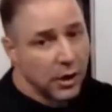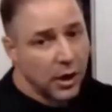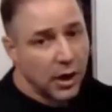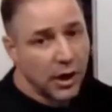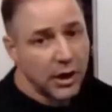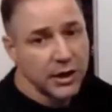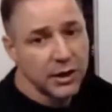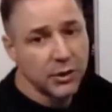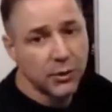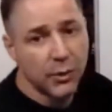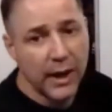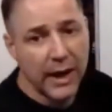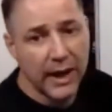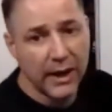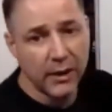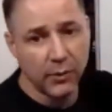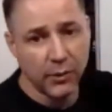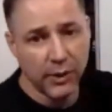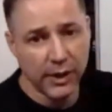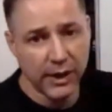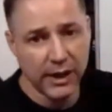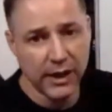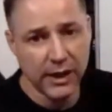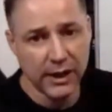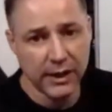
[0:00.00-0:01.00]
the right
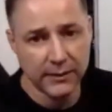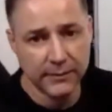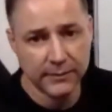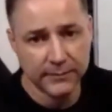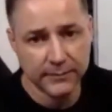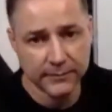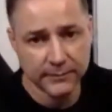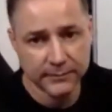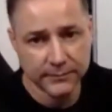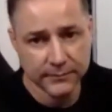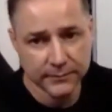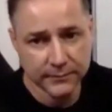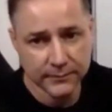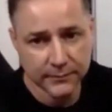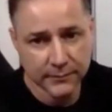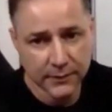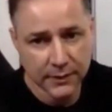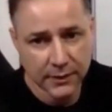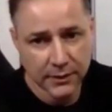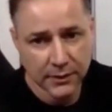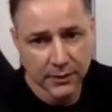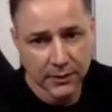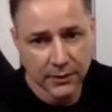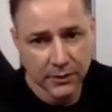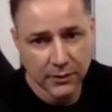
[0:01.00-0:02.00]
way,
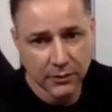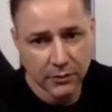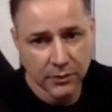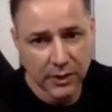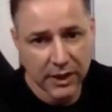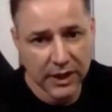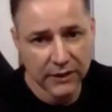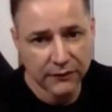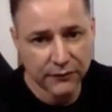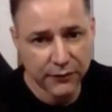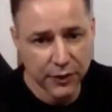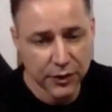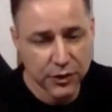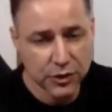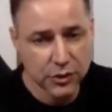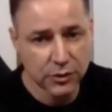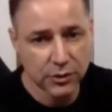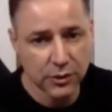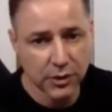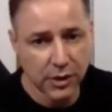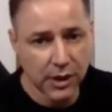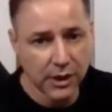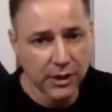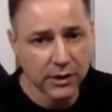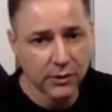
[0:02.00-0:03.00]
right? For you to
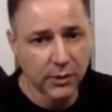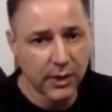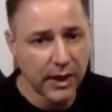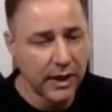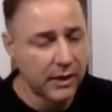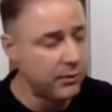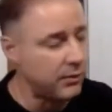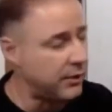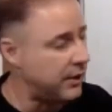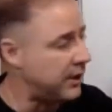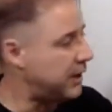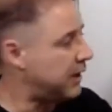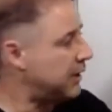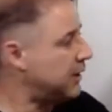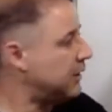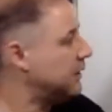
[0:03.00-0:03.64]
learn the right way,